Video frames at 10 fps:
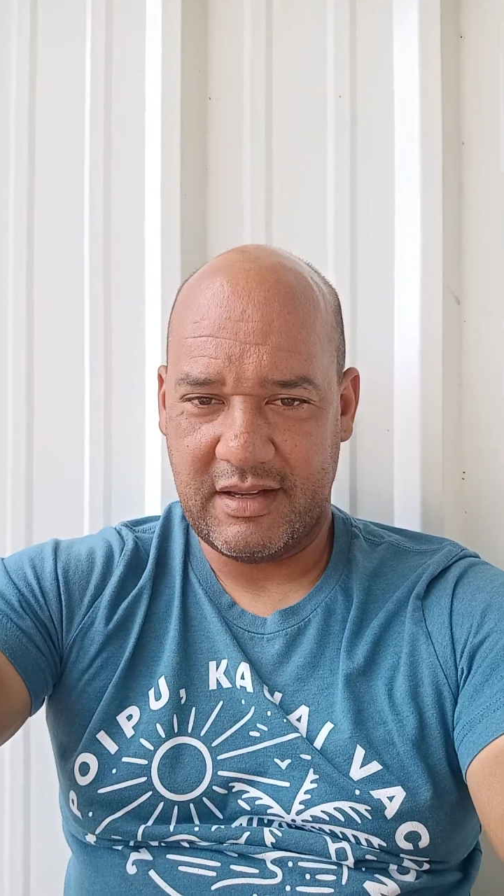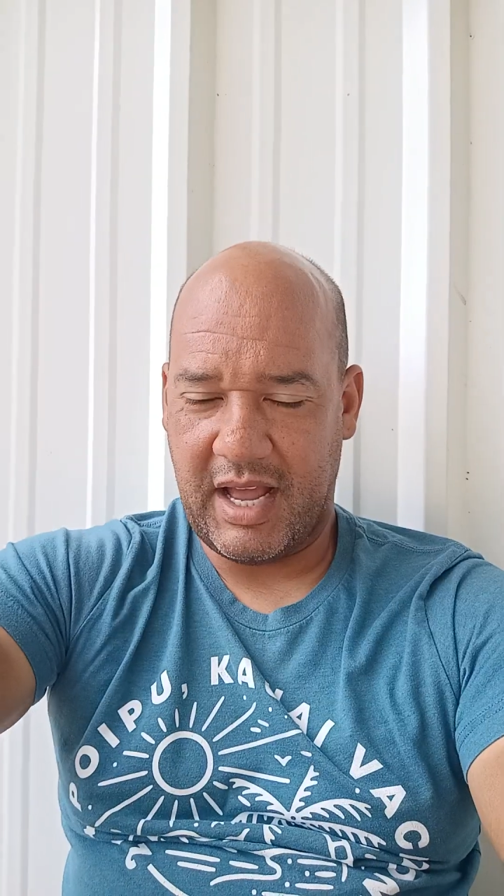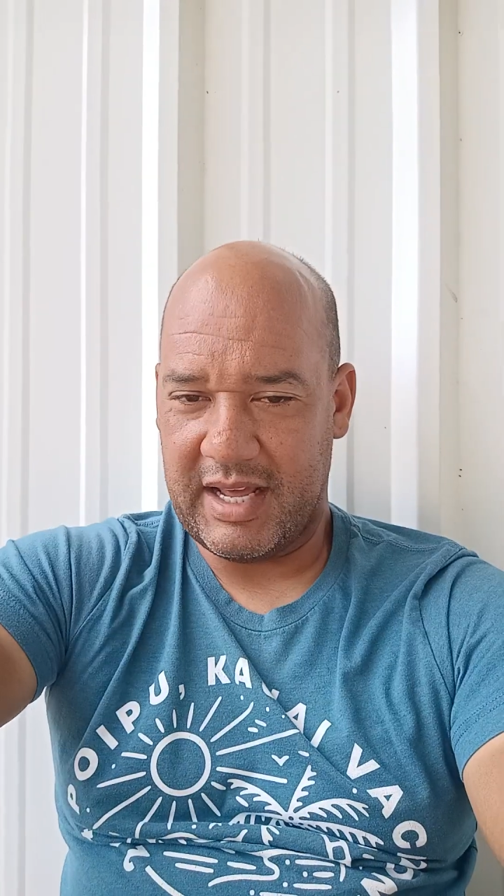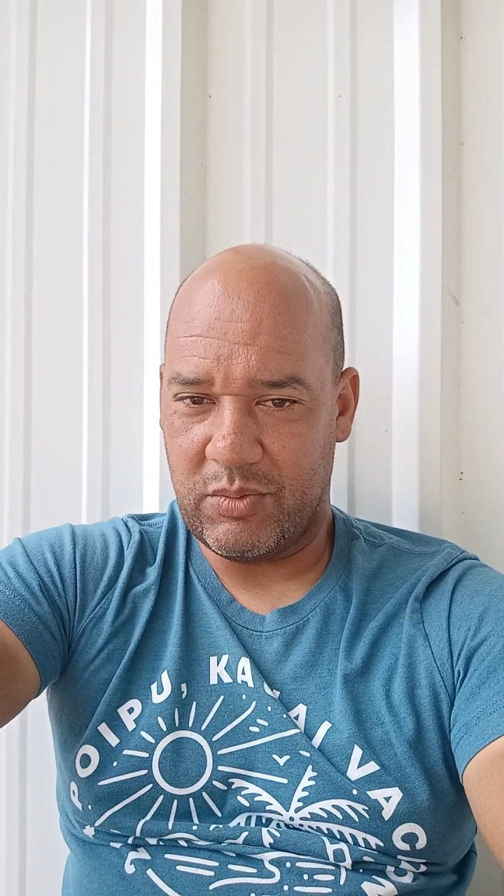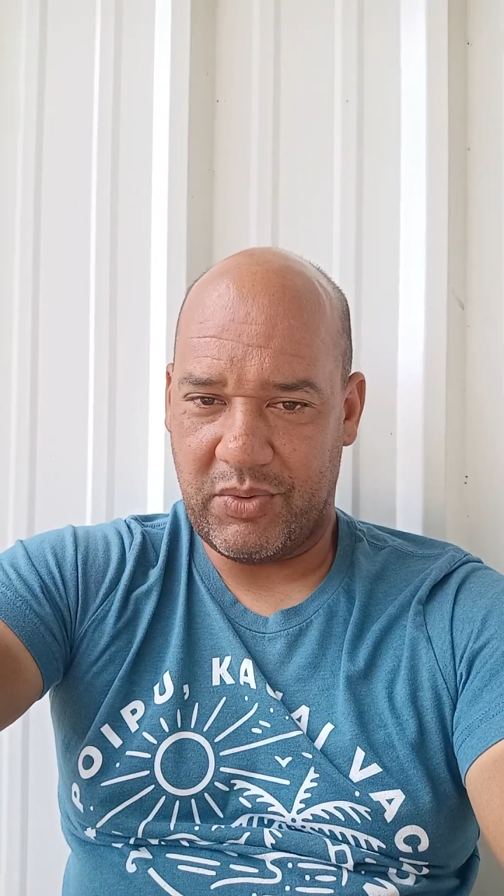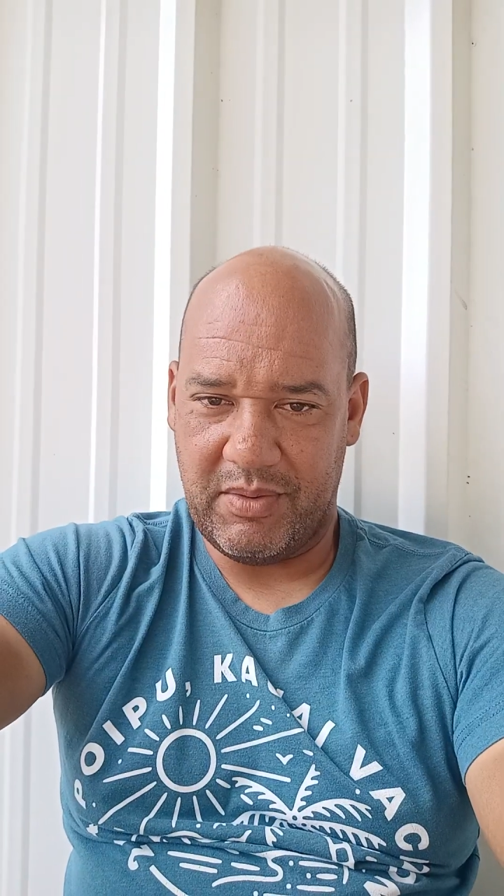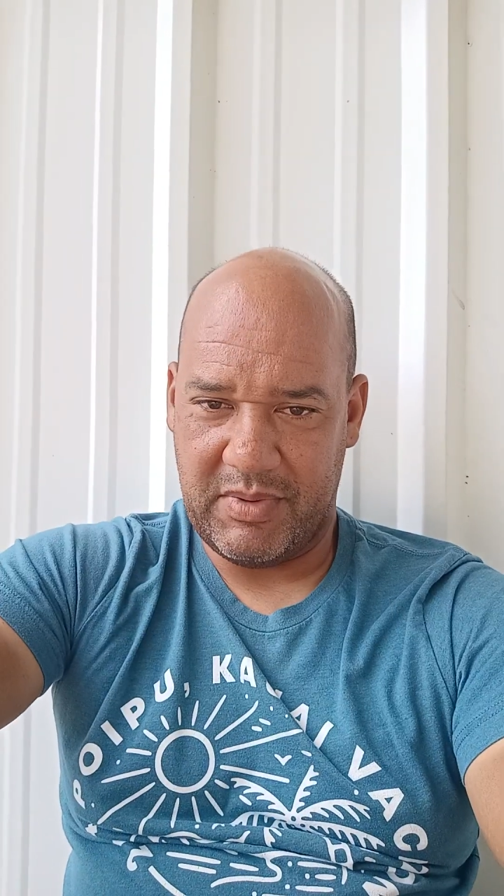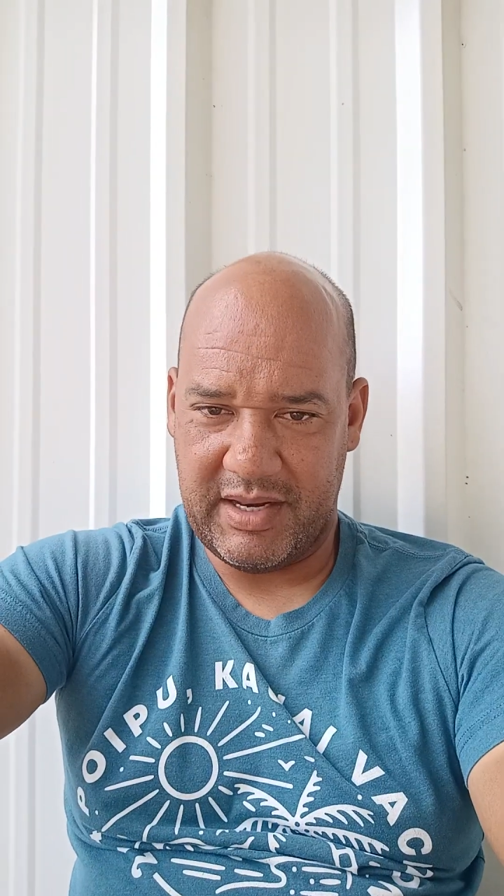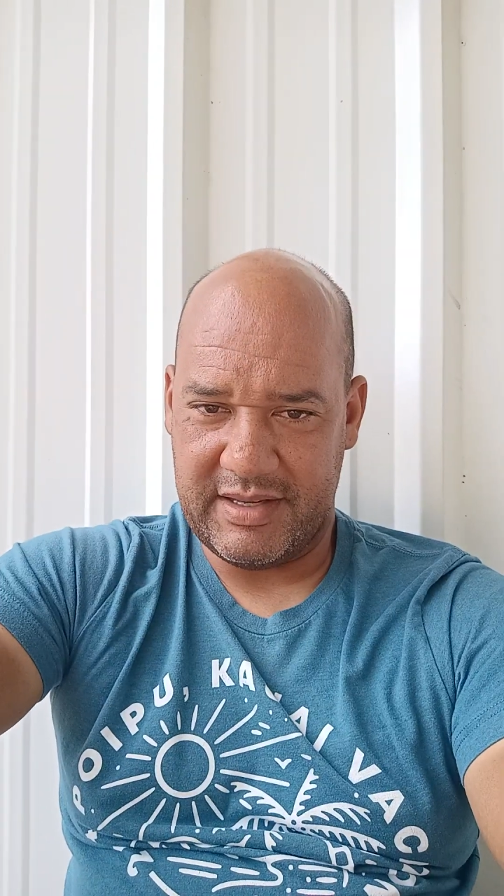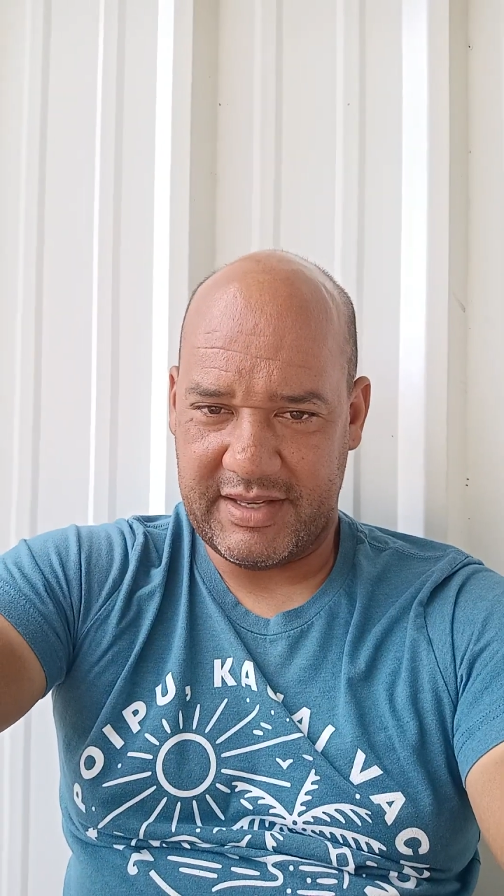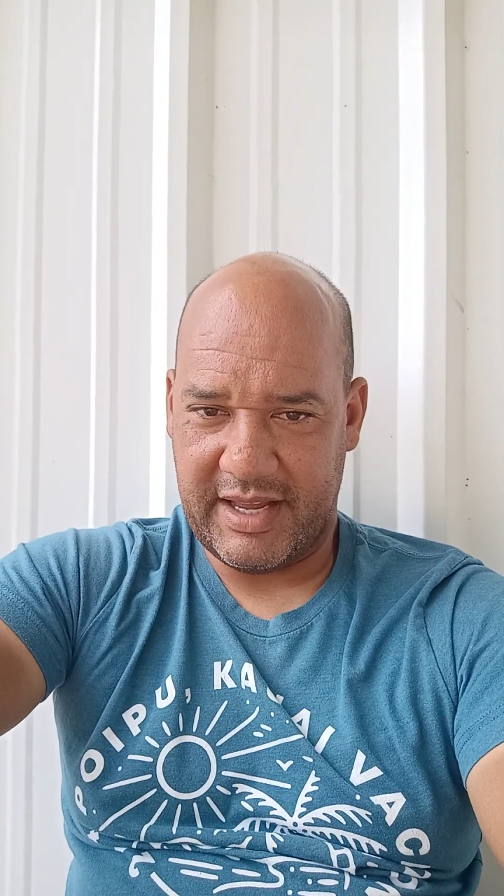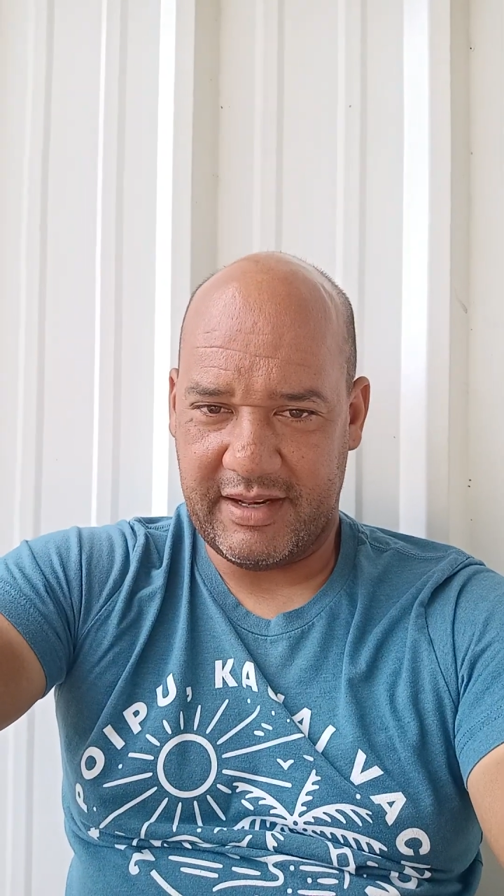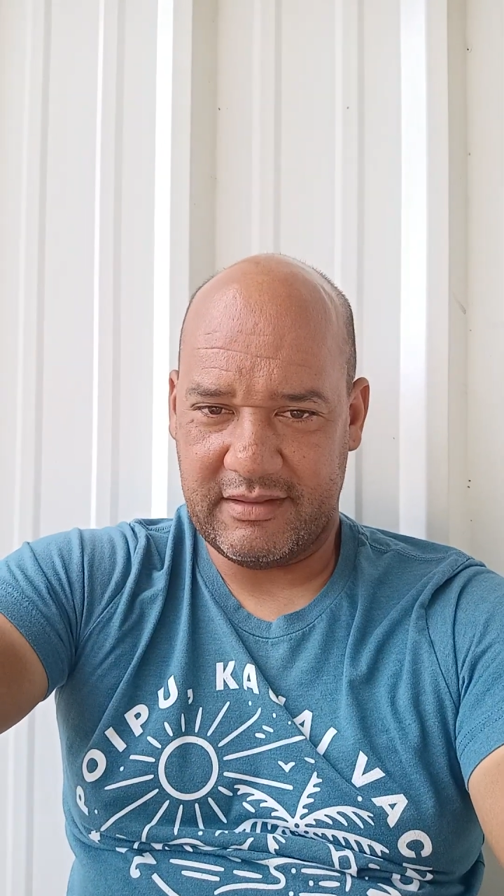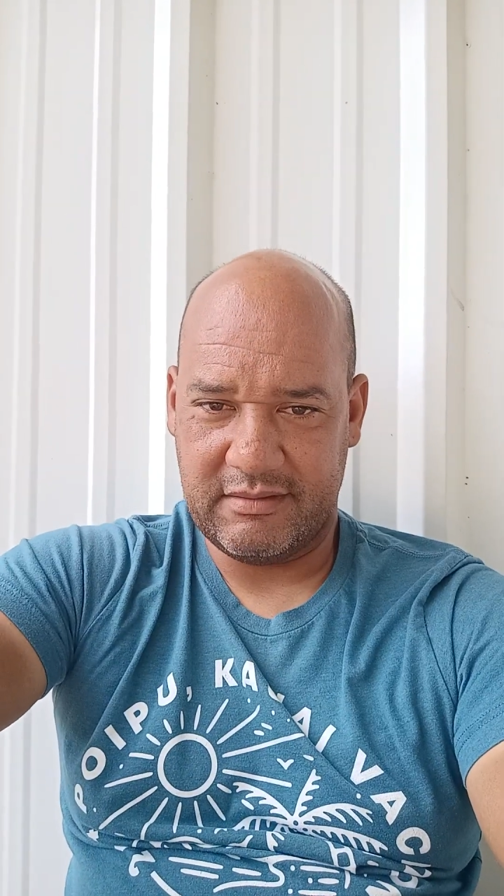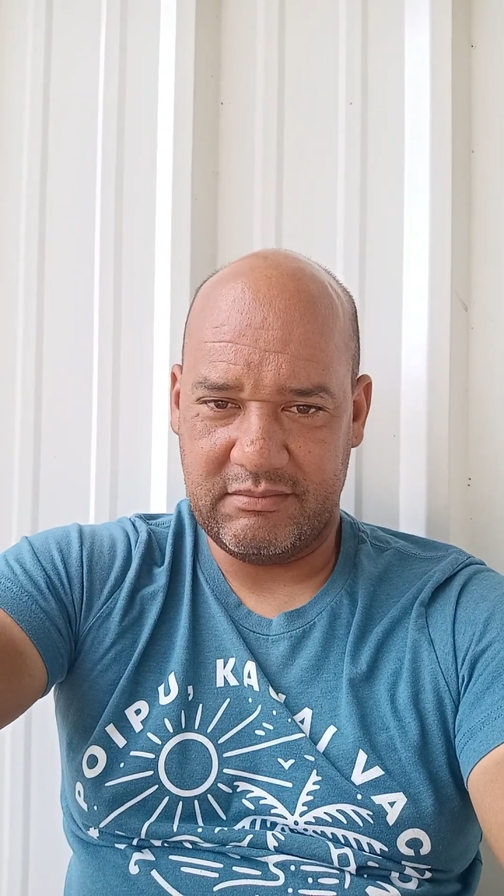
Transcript: kind of where the money's at.